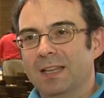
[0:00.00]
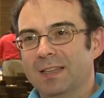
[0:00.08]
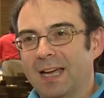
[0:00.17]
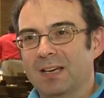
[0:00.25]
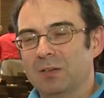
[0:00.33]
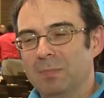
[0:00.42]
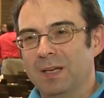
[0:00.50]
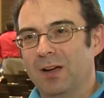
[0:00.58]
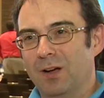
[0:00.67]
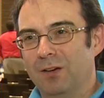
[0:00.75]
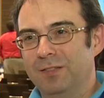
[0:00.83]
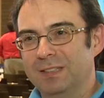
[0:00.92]
that can be
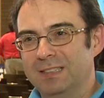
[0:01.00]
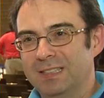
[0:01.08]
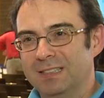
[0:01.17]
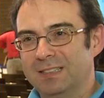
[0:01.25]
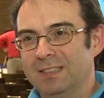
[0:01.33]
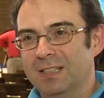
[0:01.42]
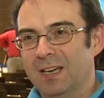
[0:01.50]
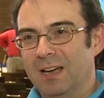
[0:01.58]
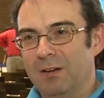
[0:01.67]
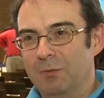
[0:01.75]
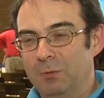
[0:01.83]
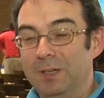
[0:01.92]
harvested
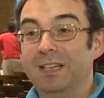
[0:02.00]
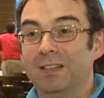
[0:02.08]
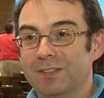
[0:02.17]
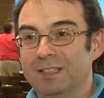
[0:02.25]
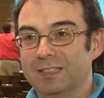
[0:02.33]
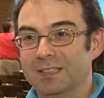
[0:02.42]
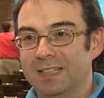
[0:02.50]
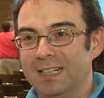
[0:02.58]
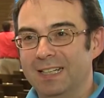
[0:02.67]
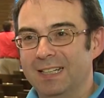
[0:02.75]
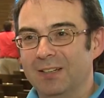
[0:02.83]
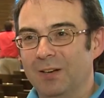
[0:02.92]
really
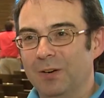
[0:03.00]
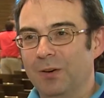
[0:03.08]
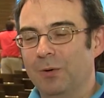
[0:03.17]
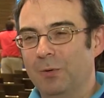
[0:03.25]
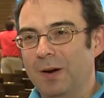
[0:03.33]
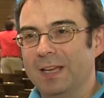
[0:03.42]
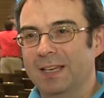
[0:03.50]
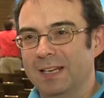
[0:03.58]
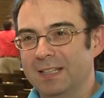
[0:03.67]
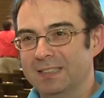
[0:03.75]
efficiently on a regular,